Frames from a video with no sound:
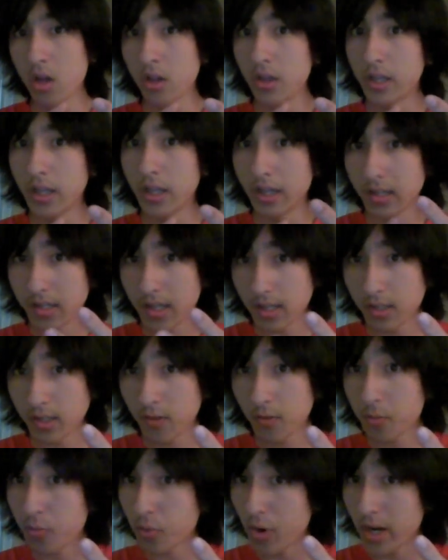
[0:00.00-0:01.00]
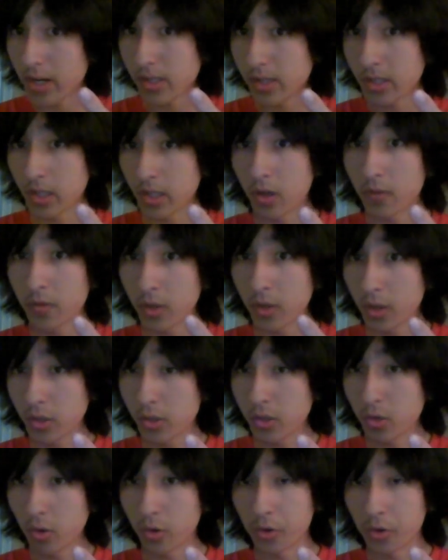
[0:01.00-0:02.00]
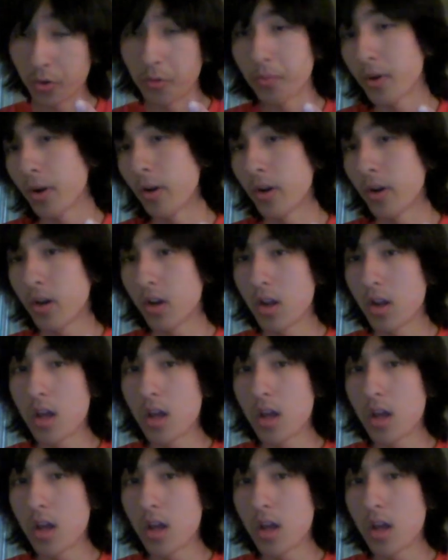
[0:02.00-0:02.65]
the excessive praising of the custodial parent,